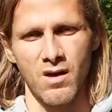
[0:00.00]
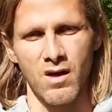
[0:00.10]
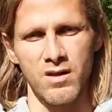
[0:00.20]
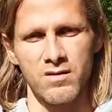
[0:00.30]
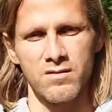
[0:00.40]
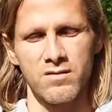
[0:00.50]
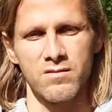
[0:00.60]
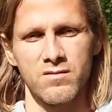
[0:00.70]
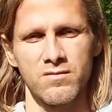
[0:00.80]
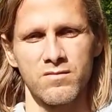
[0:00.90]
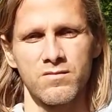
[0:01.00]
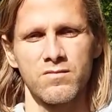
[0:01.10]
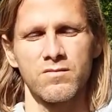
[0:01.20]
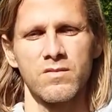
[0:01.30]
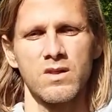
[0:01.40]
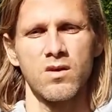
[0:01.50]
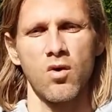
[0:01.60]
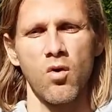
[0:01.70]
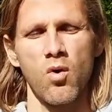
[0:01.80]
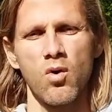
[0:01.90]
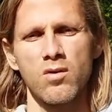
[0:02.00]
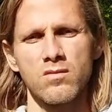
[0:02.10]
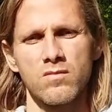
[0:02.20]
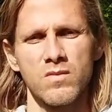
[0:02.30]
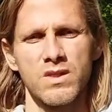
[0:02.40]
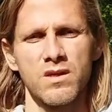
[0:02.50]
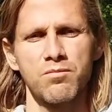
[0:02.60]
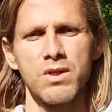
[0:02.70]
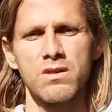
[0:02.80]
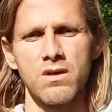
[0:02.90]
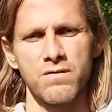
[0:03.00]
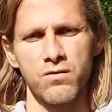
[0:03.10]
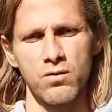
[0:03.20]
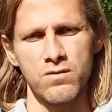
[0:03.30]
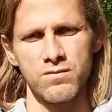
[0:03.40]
And all the bitter food,